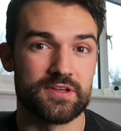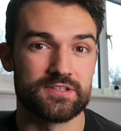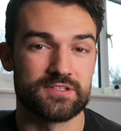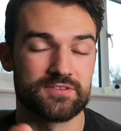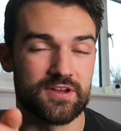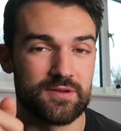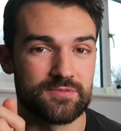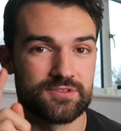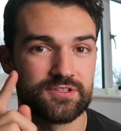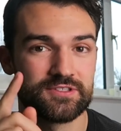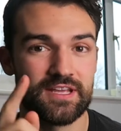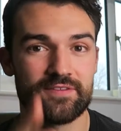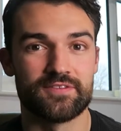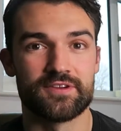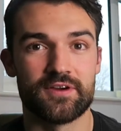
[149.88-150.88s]
Instagram, you should
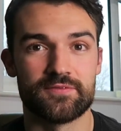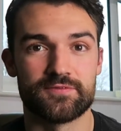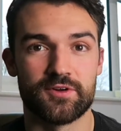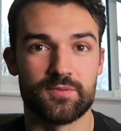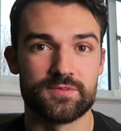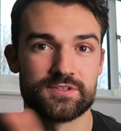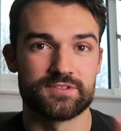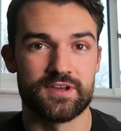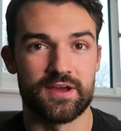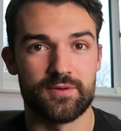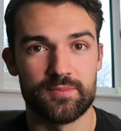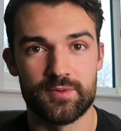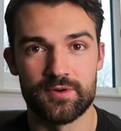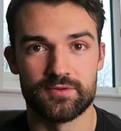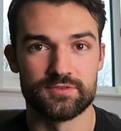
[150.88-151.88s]
definitely go and follow my Instagram.
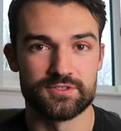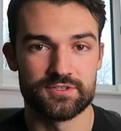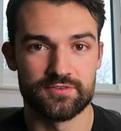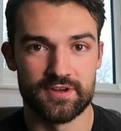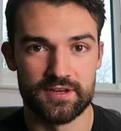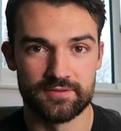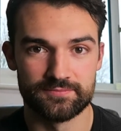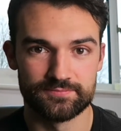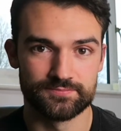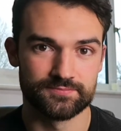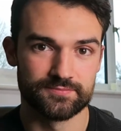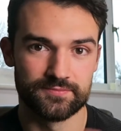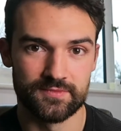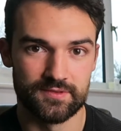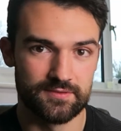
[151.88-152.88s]
I'll put it on the screen
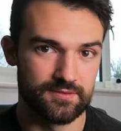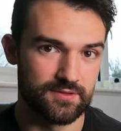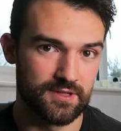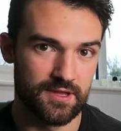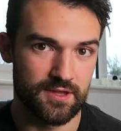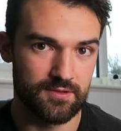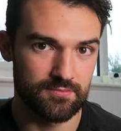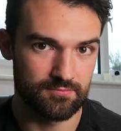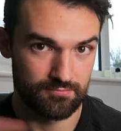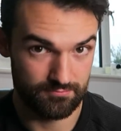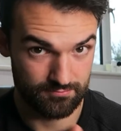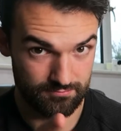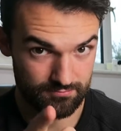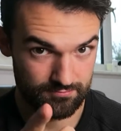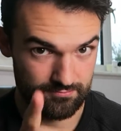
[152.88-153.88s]
here.
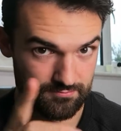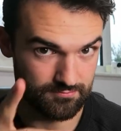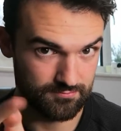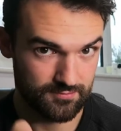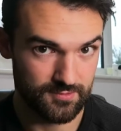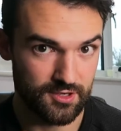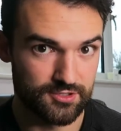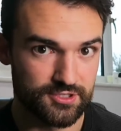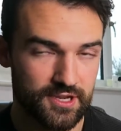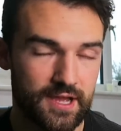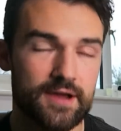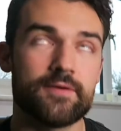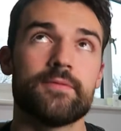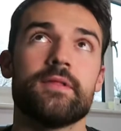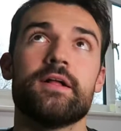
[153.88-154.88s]
Go and check it
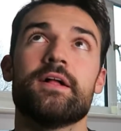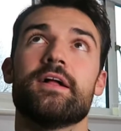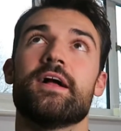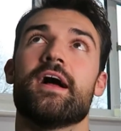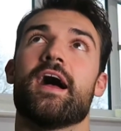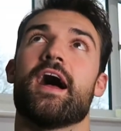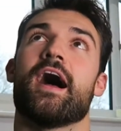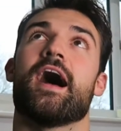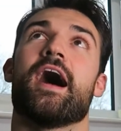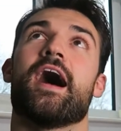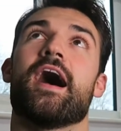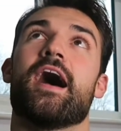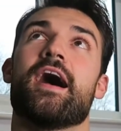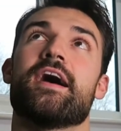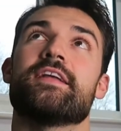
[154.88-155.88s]
out.
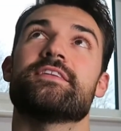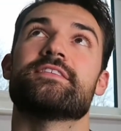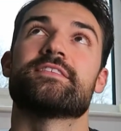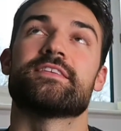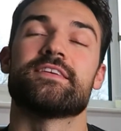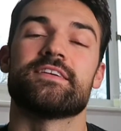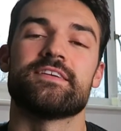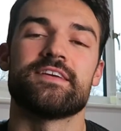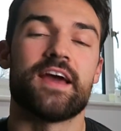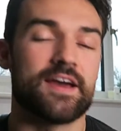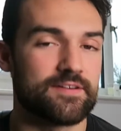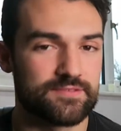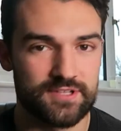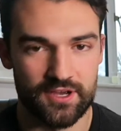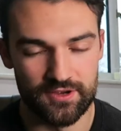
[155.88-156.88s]
And
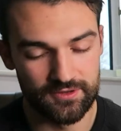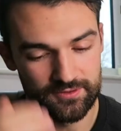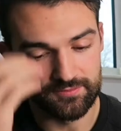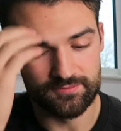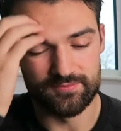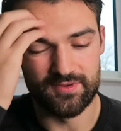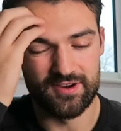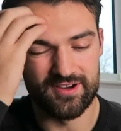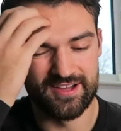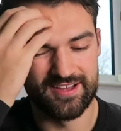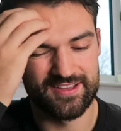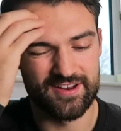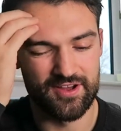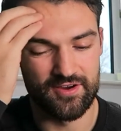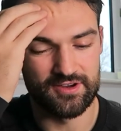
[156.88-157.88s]
yeah, so my,
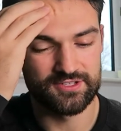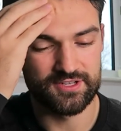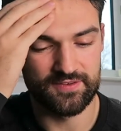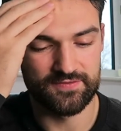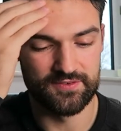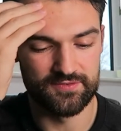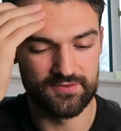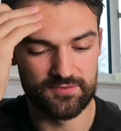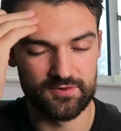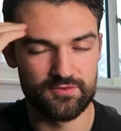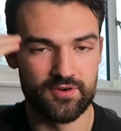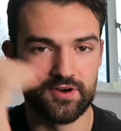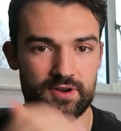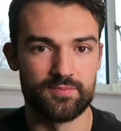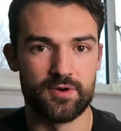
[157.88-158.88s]
you know, I suffered from
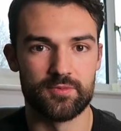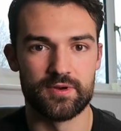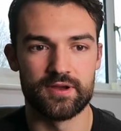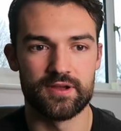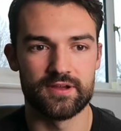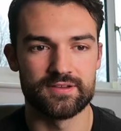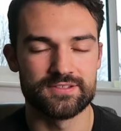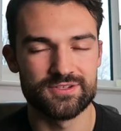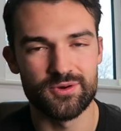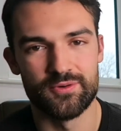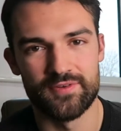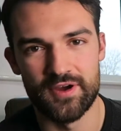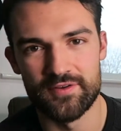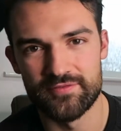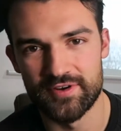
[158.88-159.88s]
corona, but we're
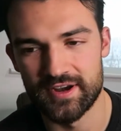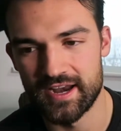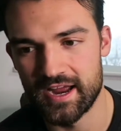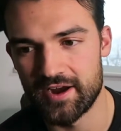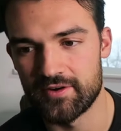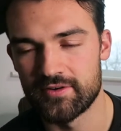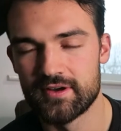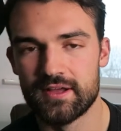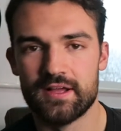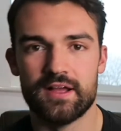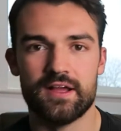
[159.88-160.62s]
sort of over it now.